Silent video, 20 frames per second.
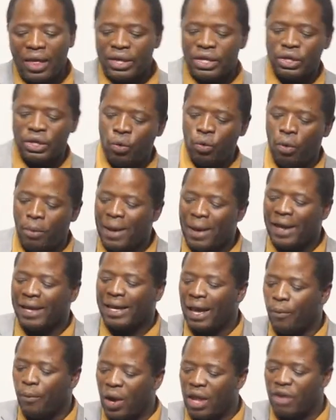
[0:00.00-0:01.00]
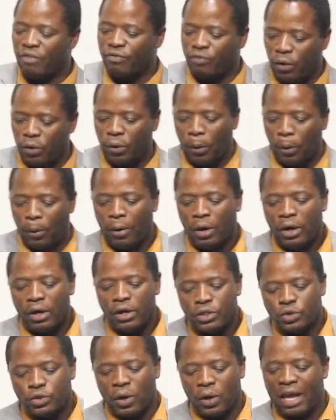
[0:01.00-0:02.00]
He will make a way for you.
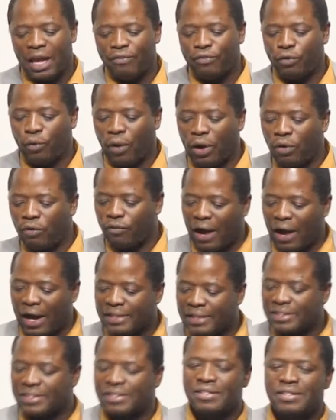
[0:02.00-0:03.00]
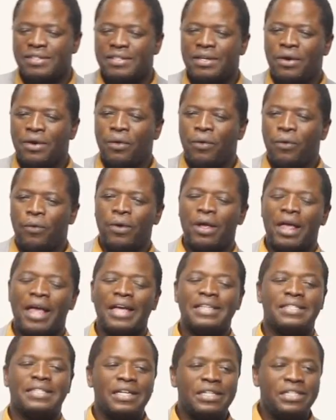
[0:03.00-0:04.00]
So every one of us
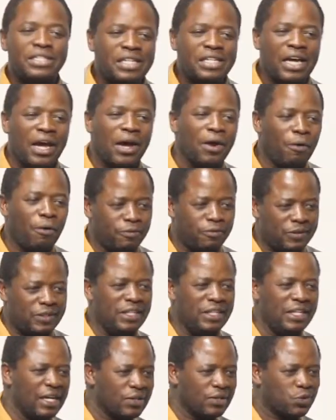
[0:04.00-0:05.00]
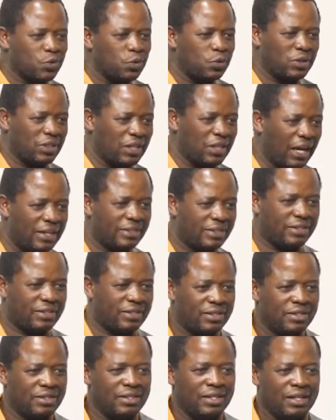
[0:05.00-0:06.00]
has a share of tears to shed.
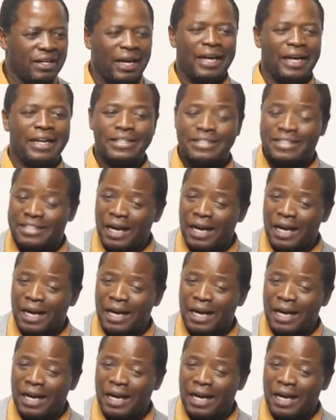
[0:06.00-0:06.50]
And